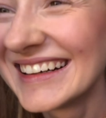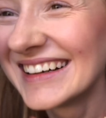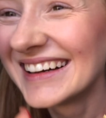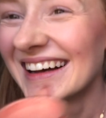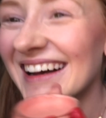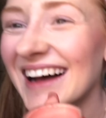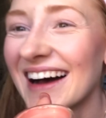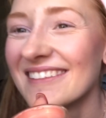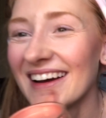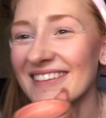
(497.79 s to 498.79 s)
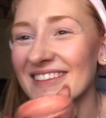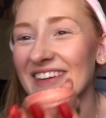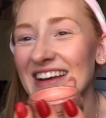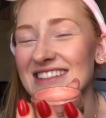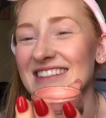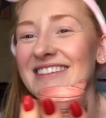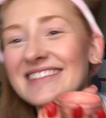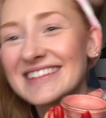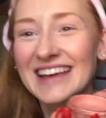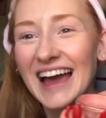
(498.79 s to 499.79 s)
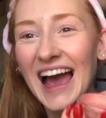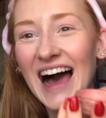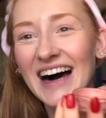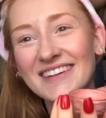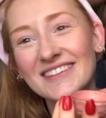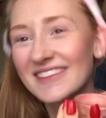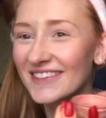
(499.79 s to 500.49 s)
I'm gonna have to wait till you get out of the